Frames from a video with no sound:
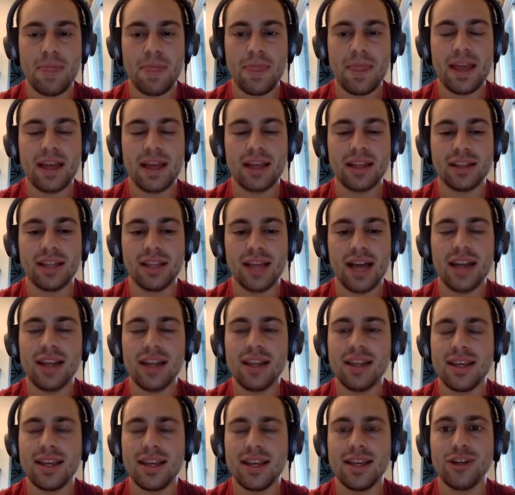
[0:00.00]
And a lot
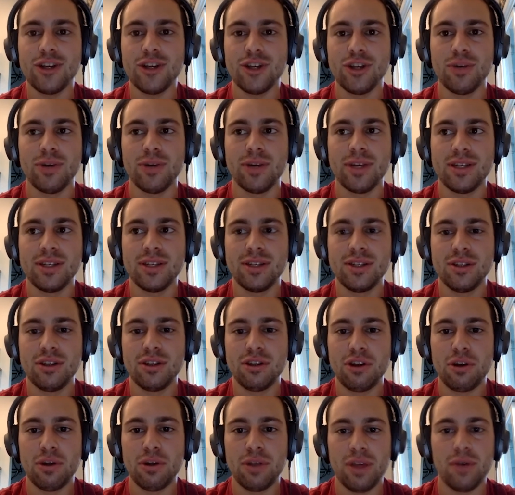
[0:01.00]
of the issue is,
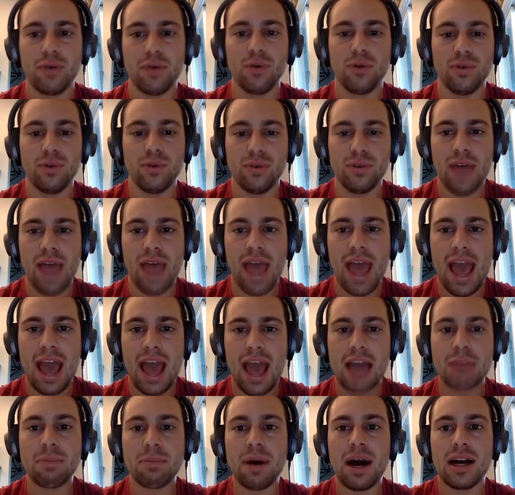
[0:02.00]
the whole
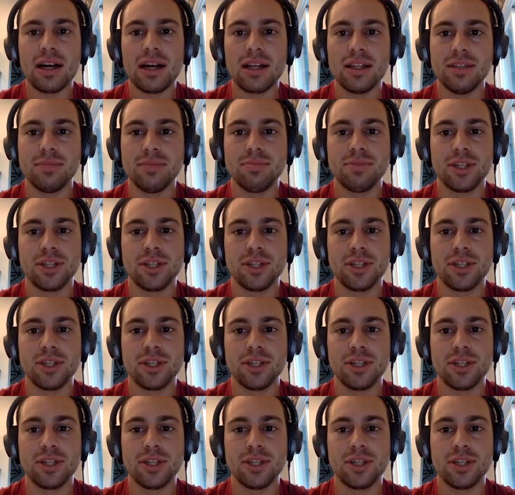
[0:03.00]
ad apocalypse